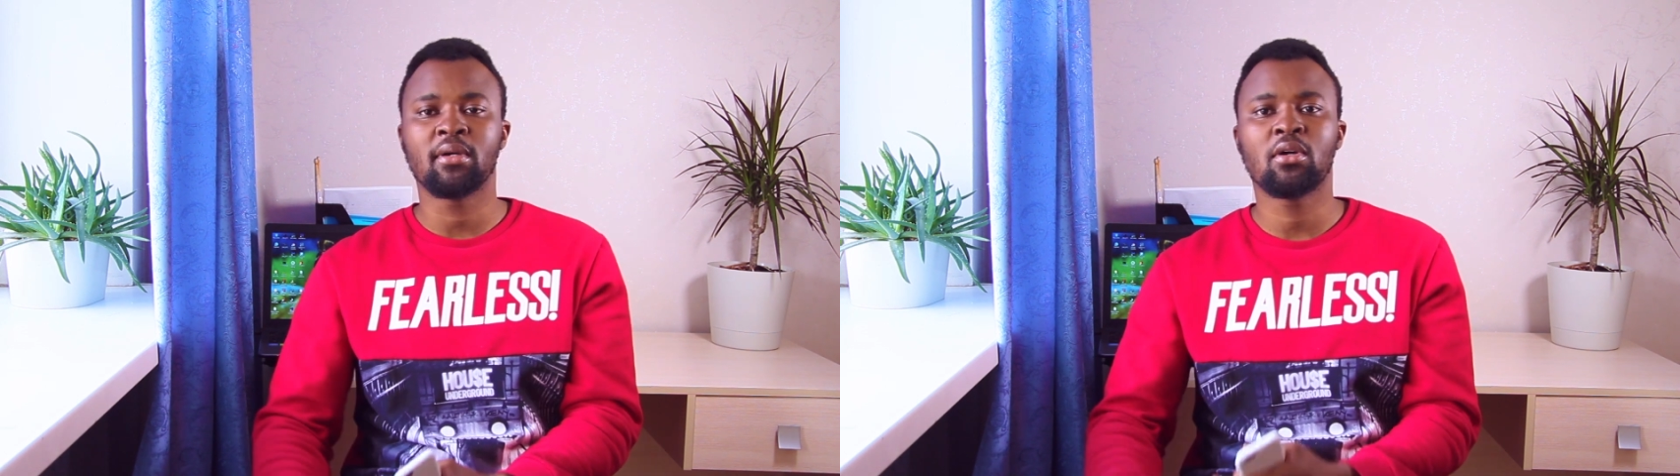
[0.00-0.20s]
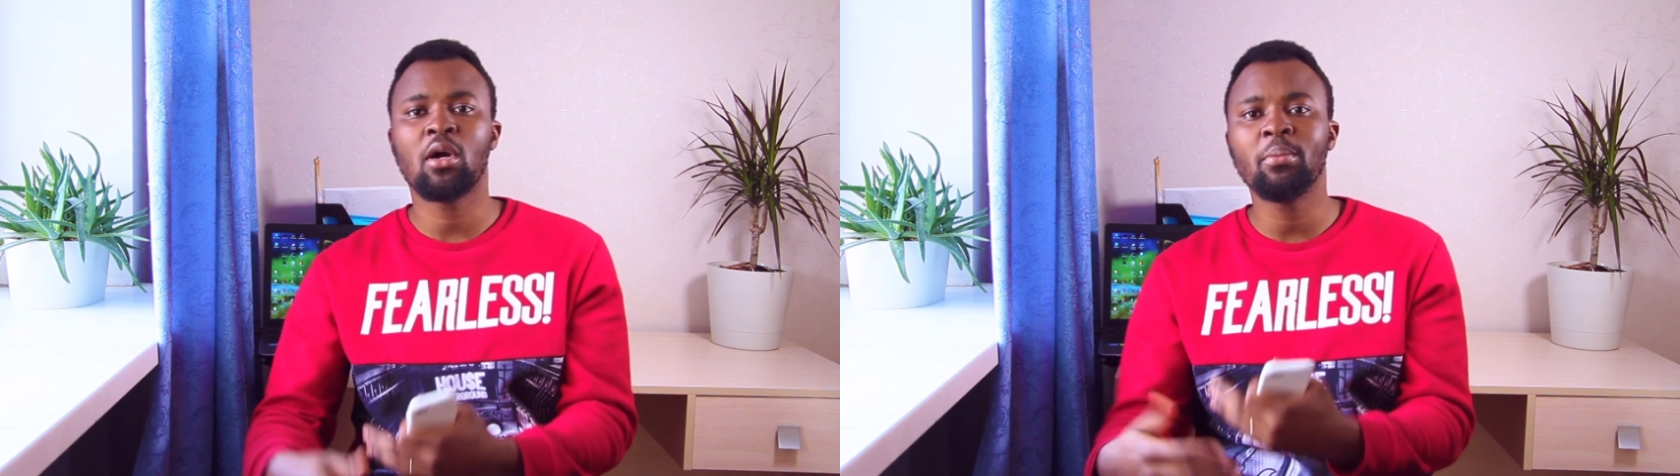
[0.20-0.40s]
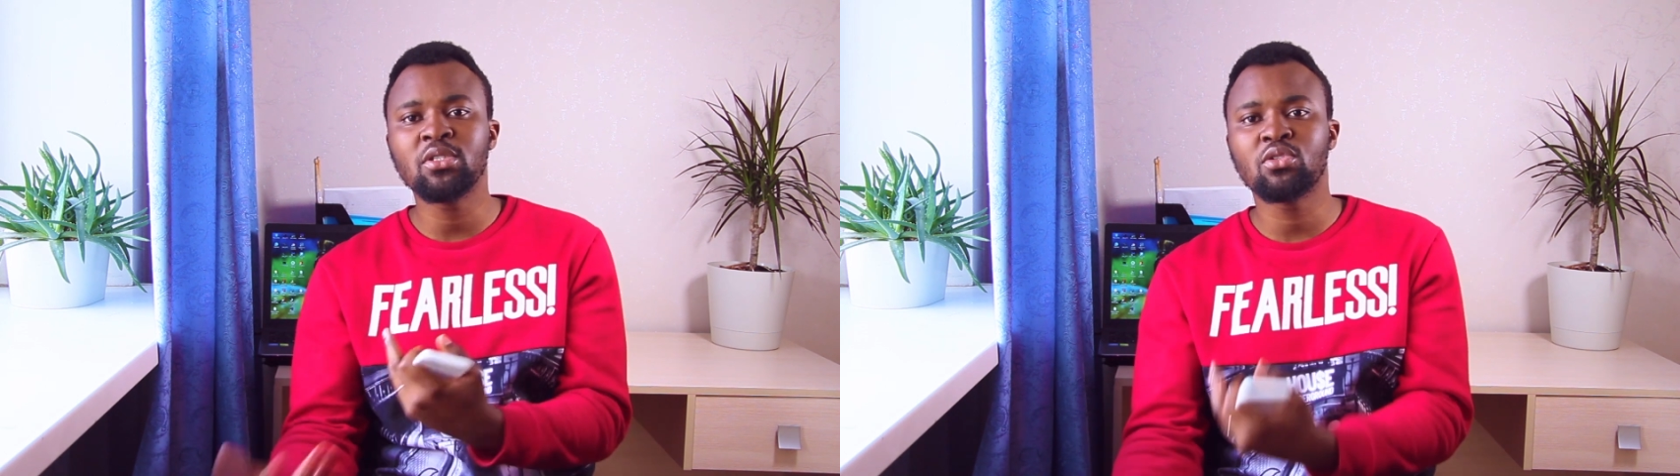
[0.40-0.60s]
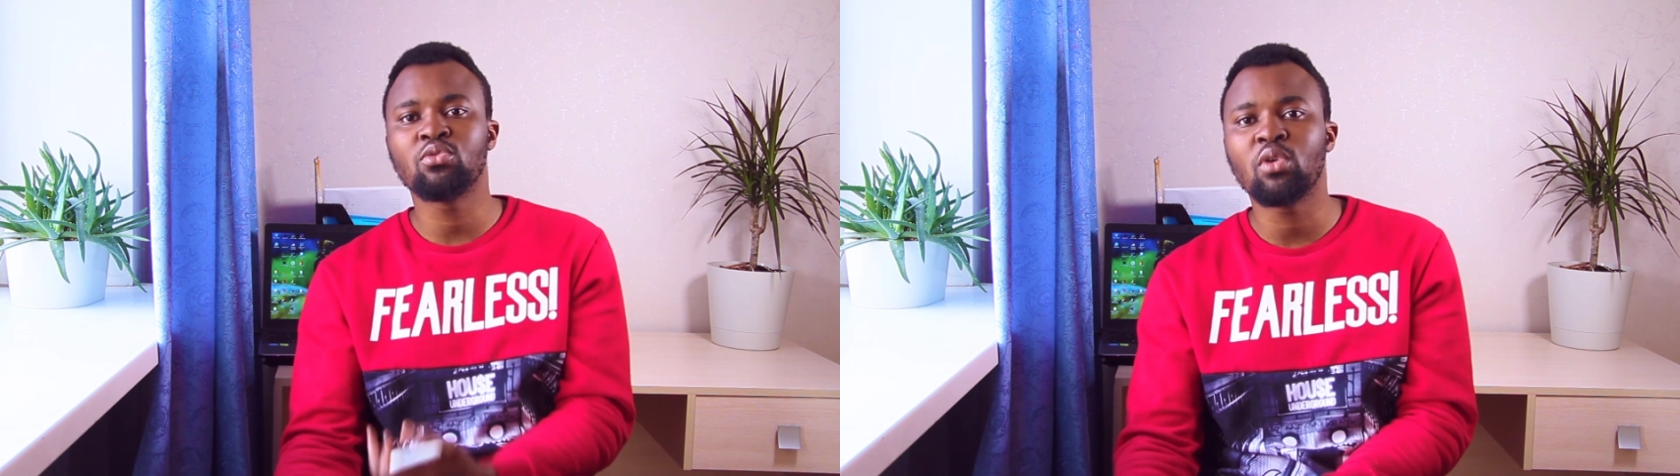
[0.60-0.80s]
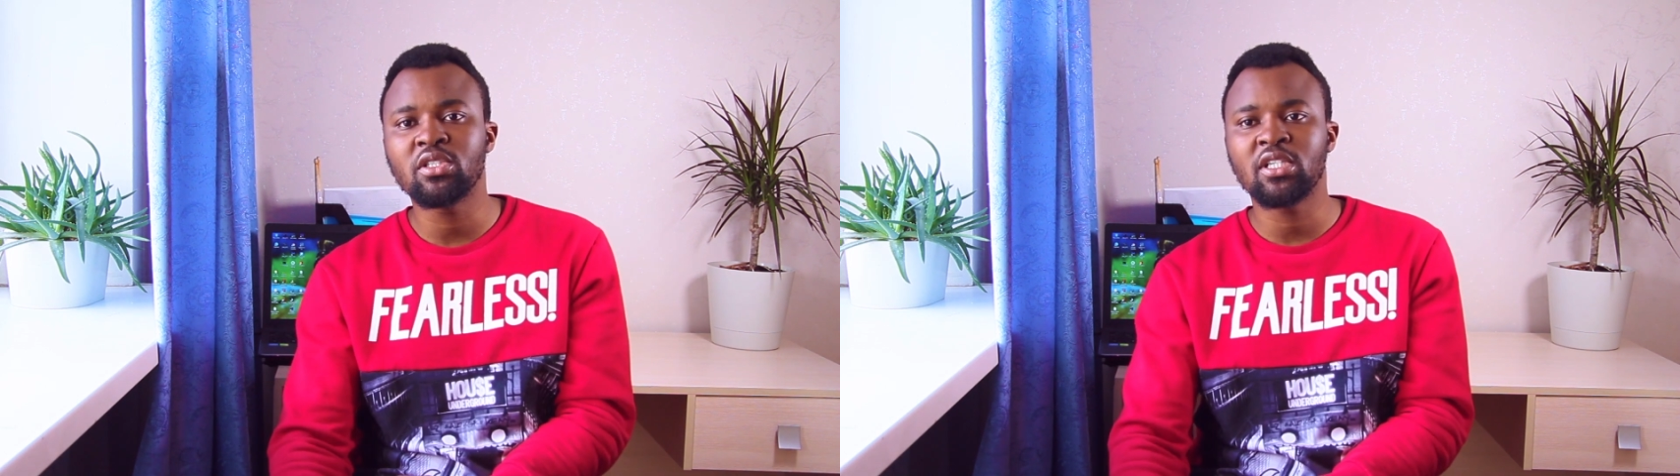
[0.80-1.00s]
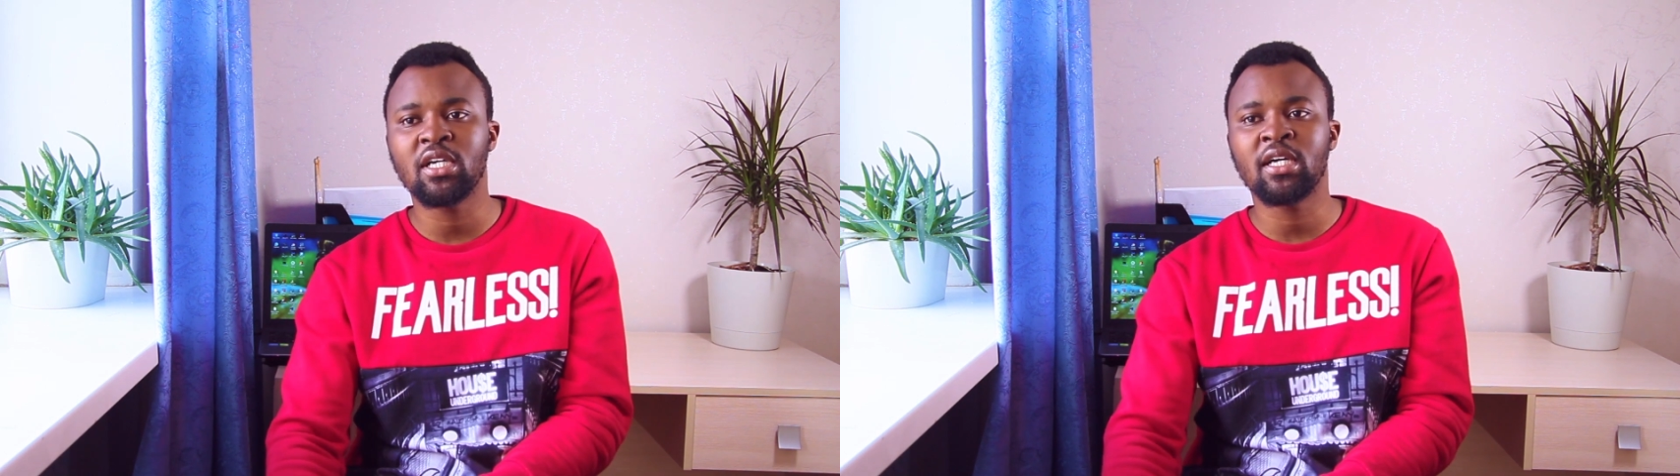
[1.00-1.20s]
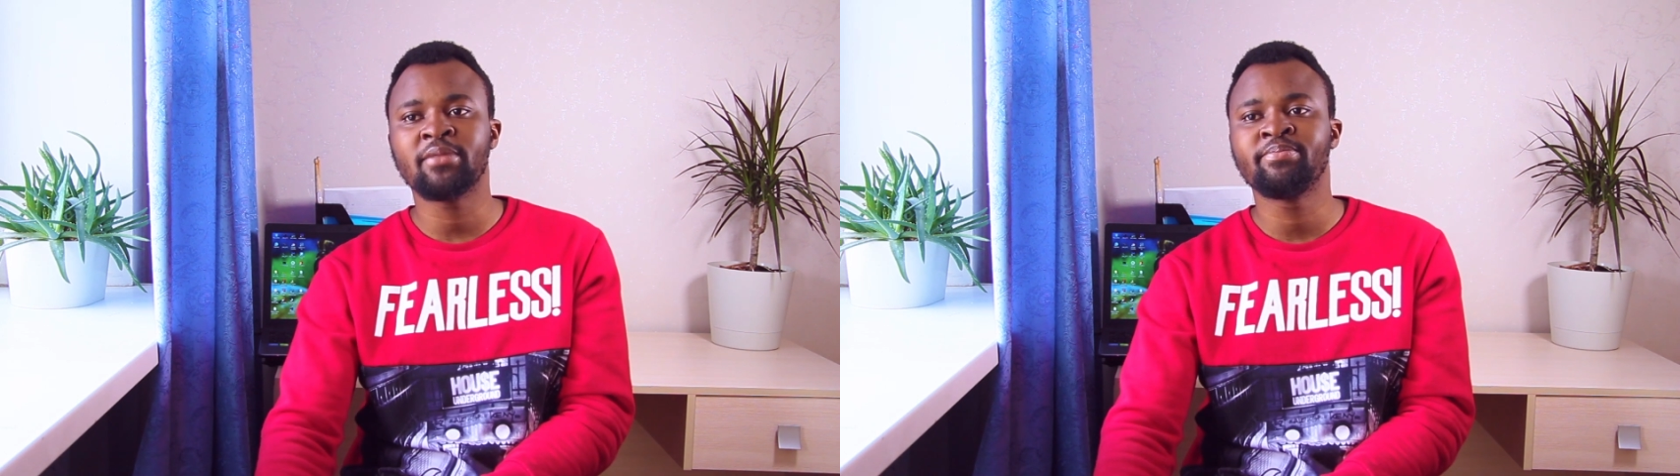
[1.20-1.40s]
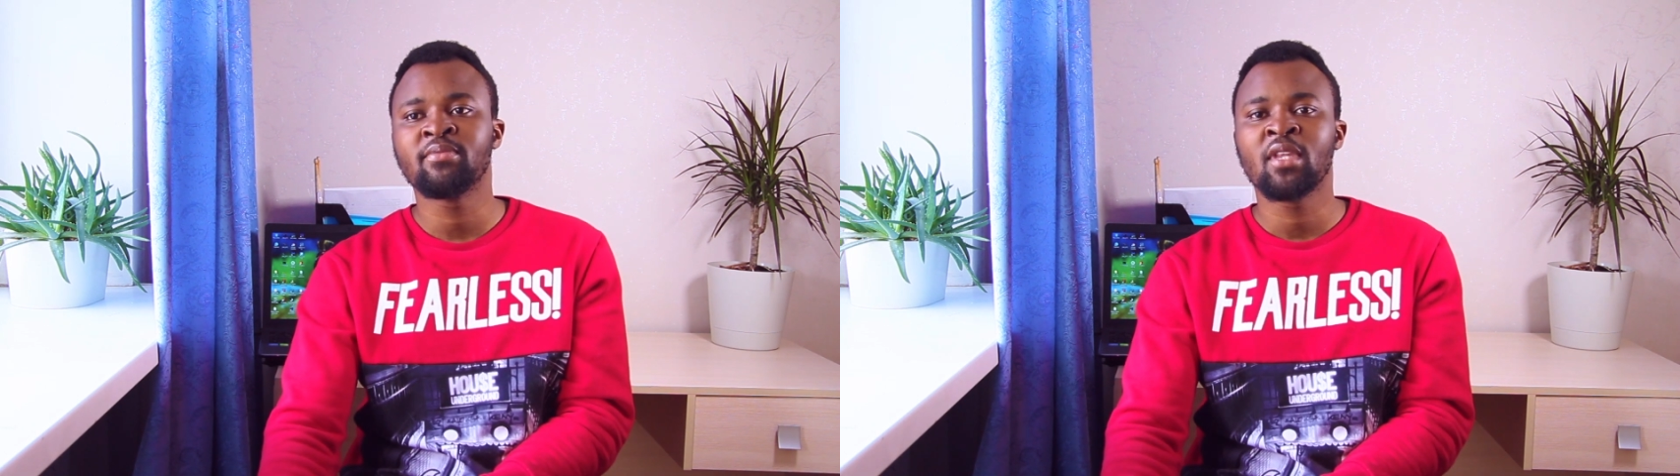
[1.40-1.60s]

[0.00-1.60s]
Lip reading: coming to Russia,